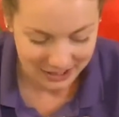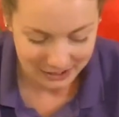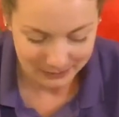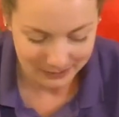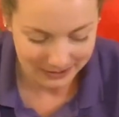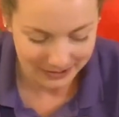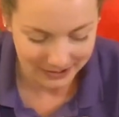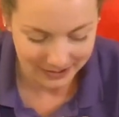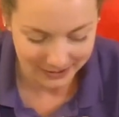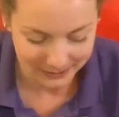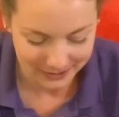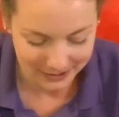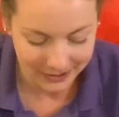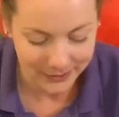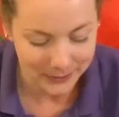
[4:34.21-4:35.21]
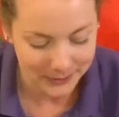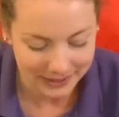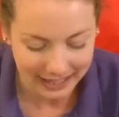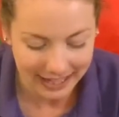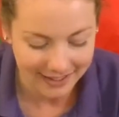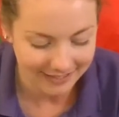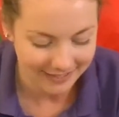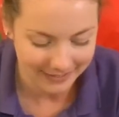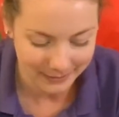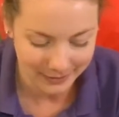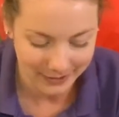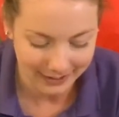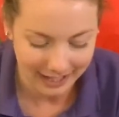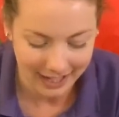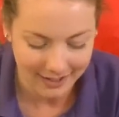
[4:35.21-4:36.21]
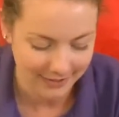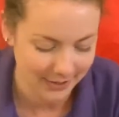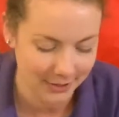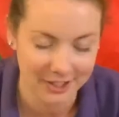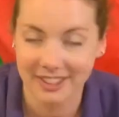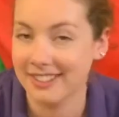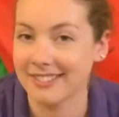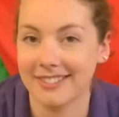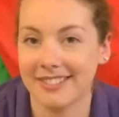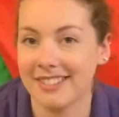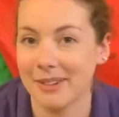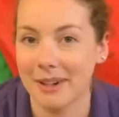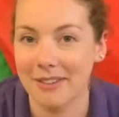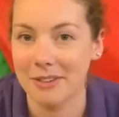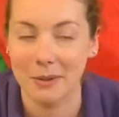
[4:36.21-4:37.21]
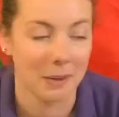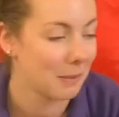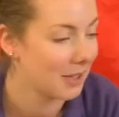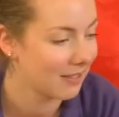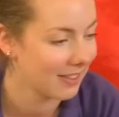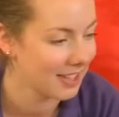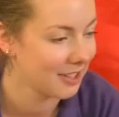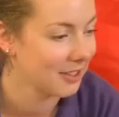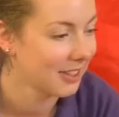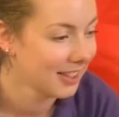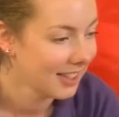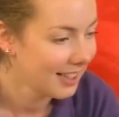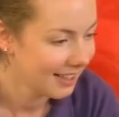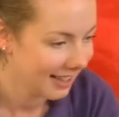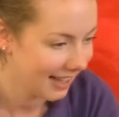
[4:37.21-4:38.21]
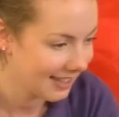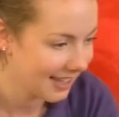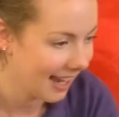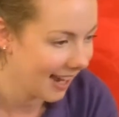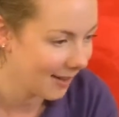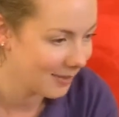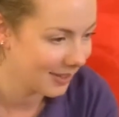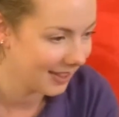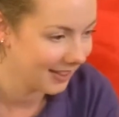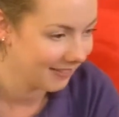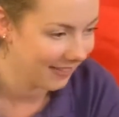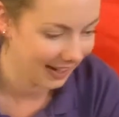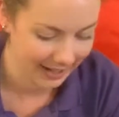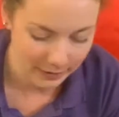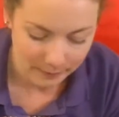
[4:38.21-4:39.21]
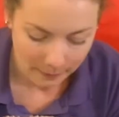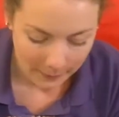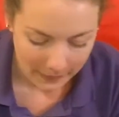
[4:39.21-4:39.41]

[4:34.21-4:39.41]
We're not going live. We're not live, so do whatever you want with the video. That's absolutely fine.